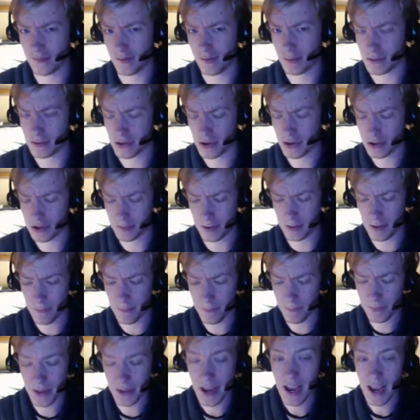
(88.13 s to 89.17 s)
Flame Swordsman,
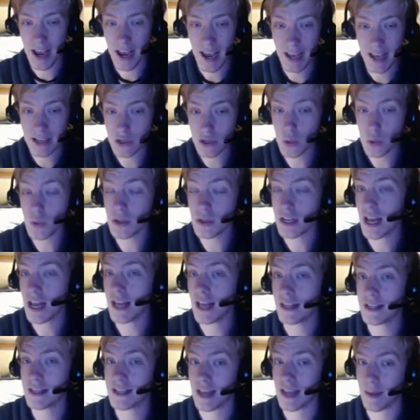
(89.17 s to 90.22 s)
it's always
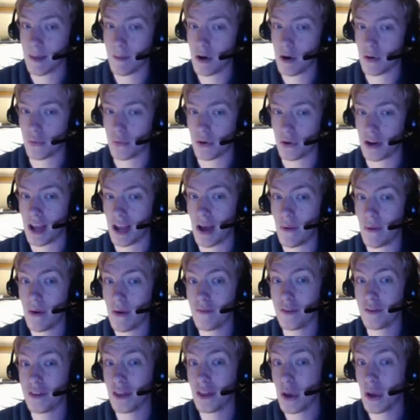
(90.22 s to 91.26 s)
had the same artwork.
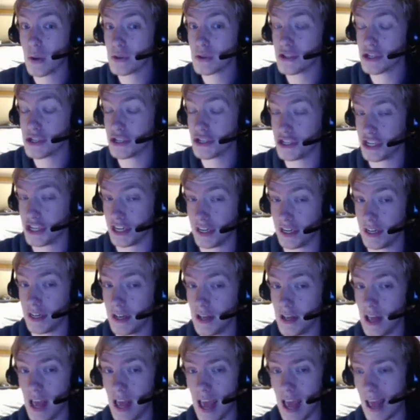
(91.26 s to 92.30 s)
However, the OCG,
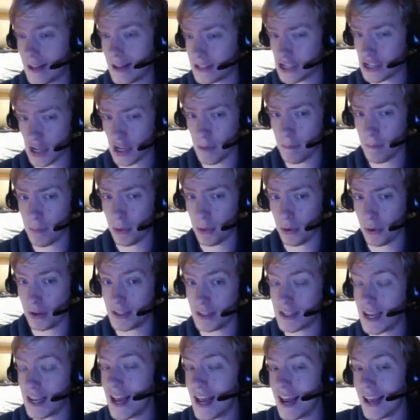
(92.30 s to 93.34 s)
at some
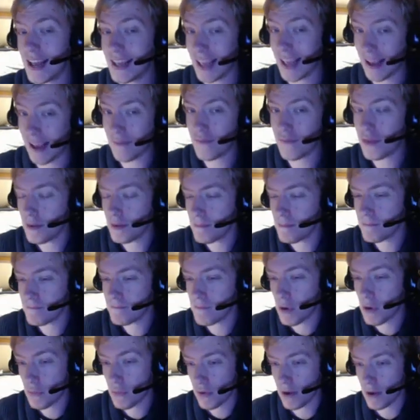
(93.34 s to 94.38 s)
point, gave them
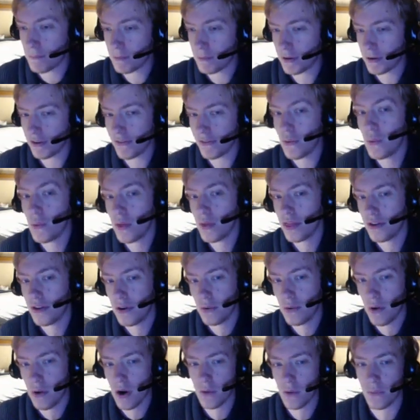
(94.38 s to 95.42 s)
a reprint with the
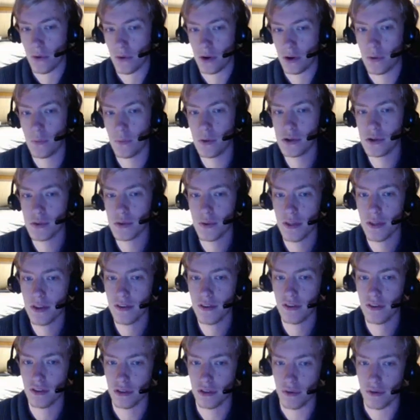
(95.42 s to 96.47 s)
new artwork, which were
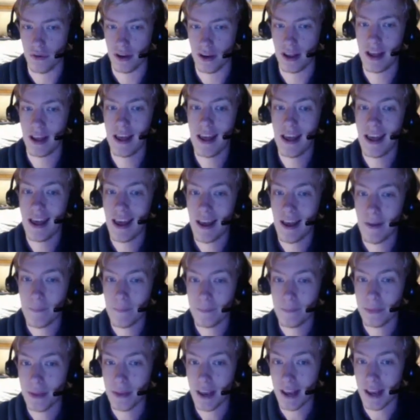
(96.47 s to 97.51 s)
these three.
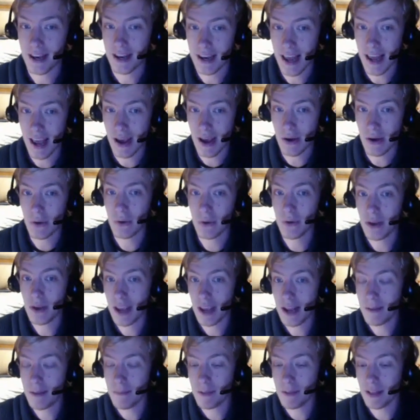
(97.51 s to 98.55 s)
And now,
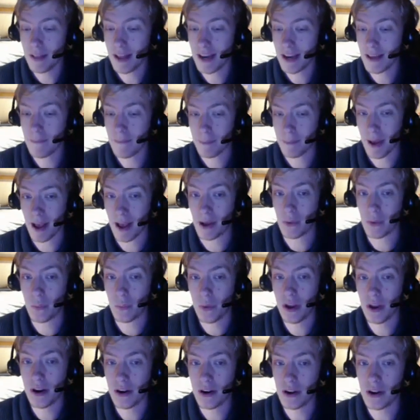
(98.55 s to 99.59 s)
in Millennium Pack,
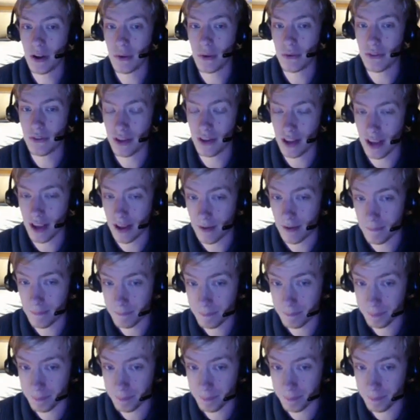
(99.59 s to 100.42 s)
we are going to get